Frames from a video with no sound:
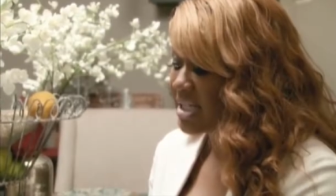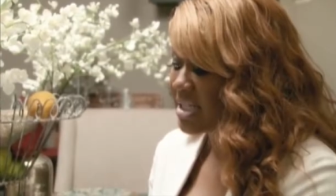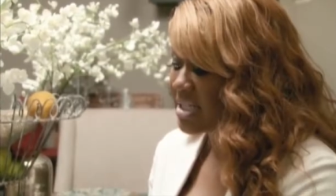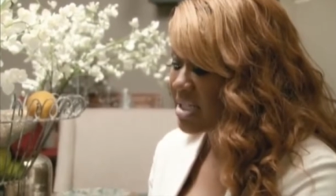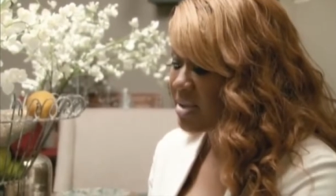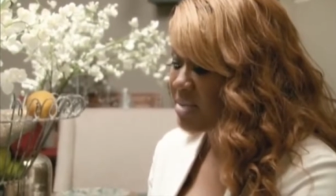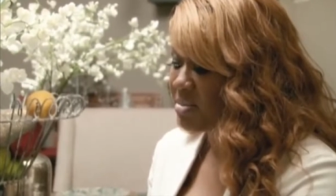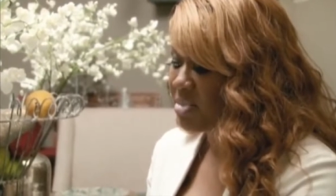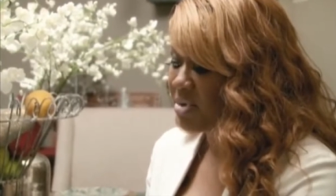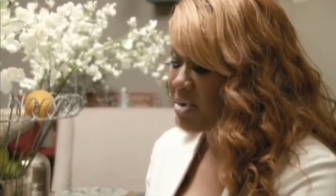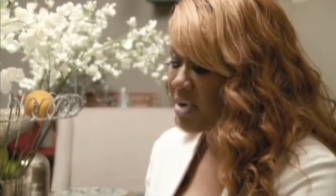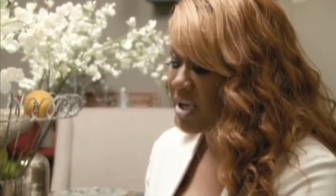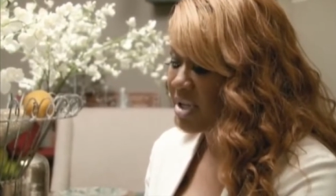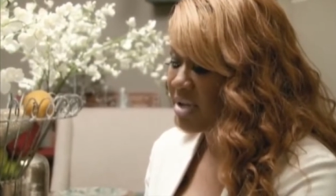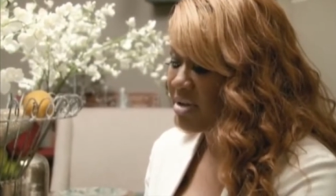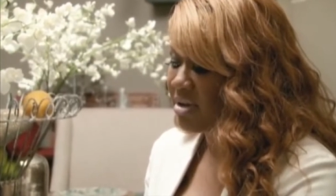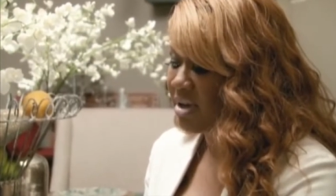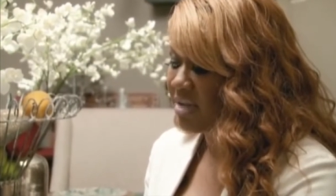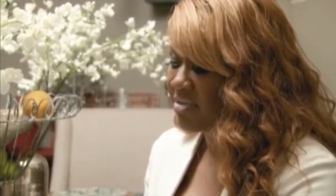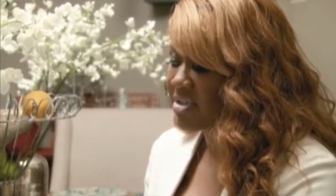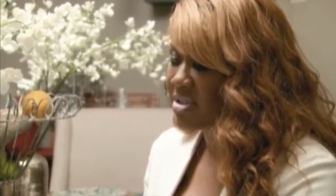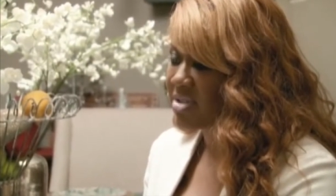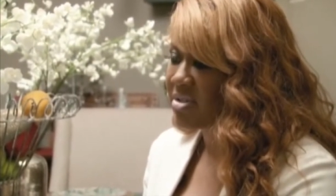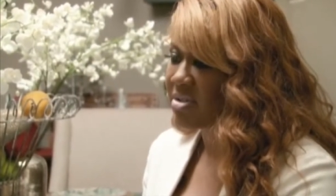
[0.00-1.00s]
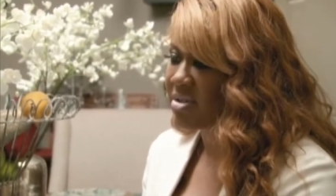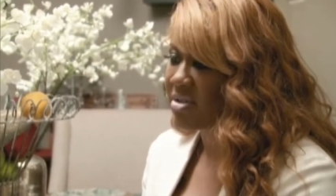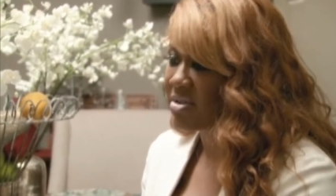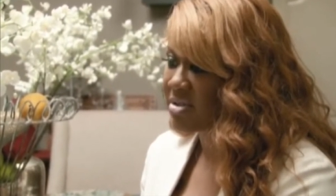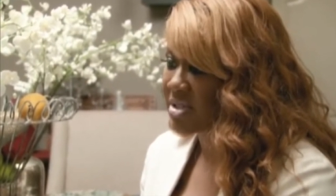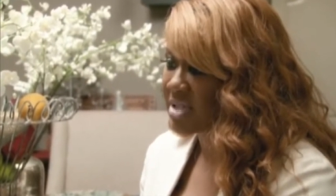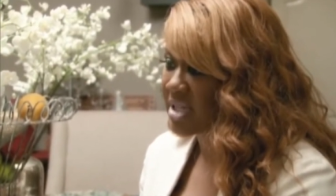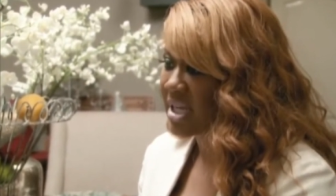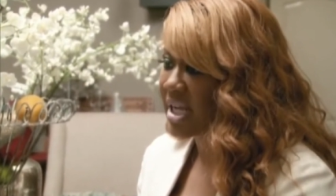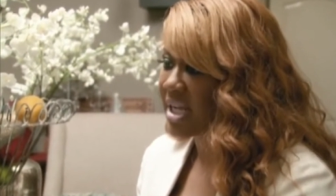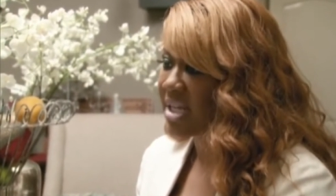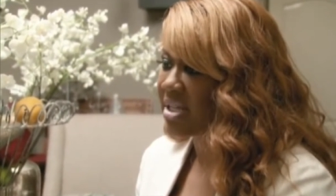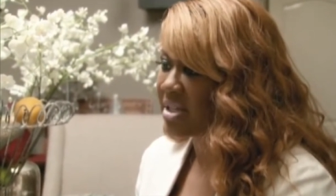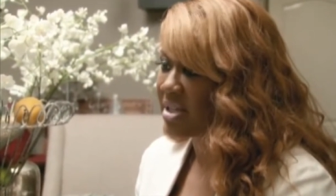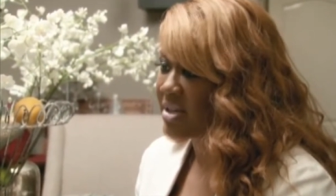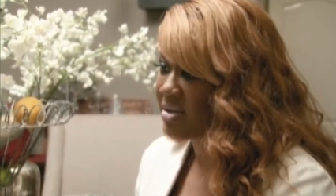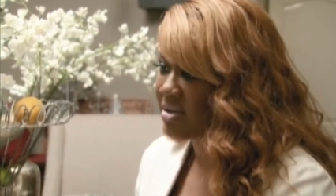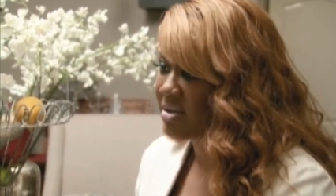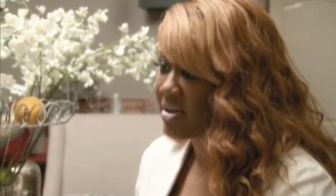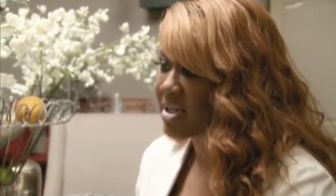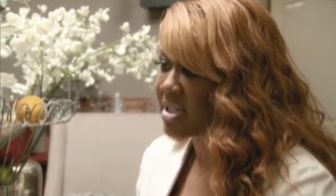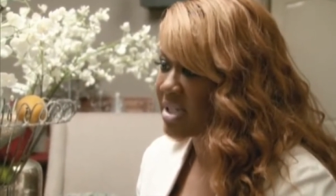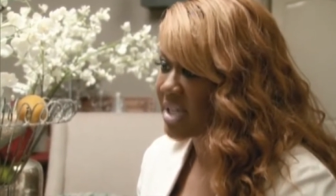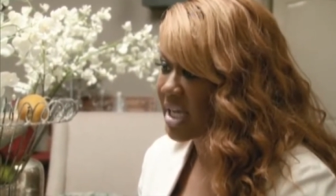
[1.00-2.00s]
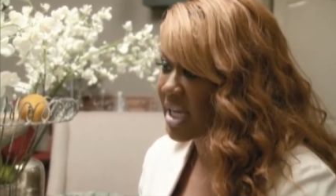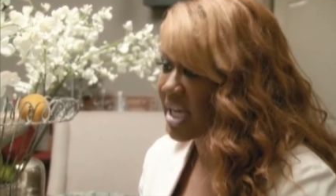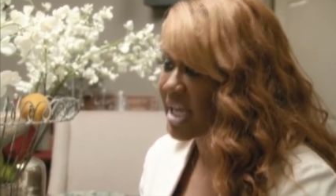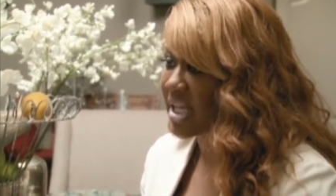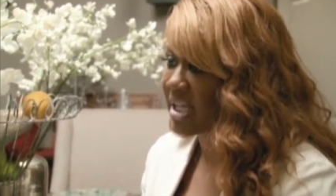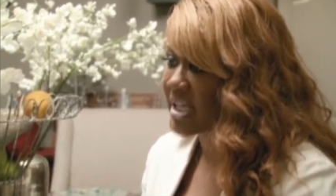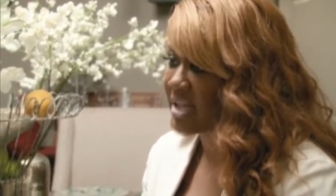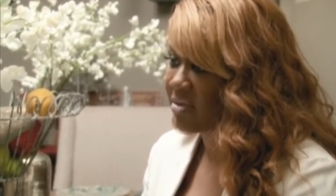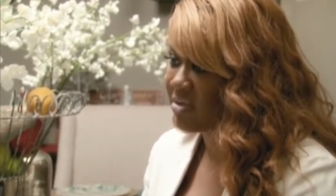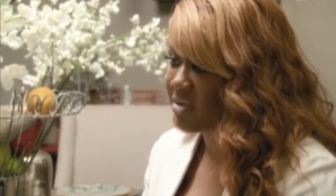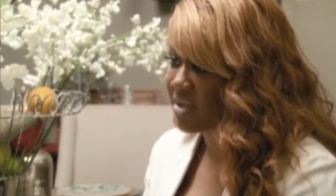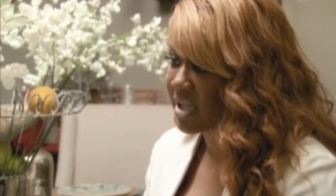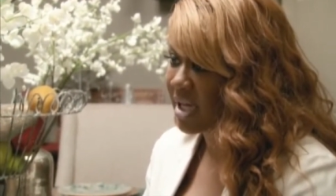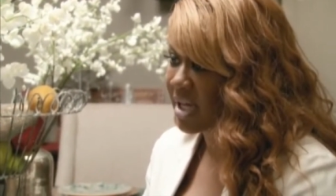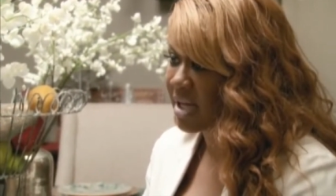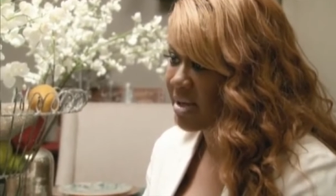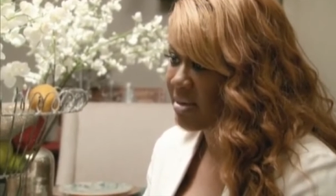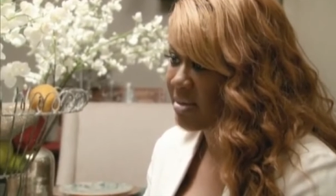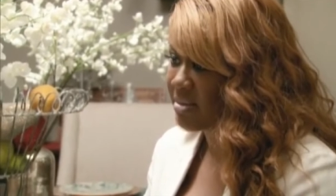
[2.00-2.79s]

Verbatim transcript: At okay. some point, you have to do those tonight, though, because I can't leave without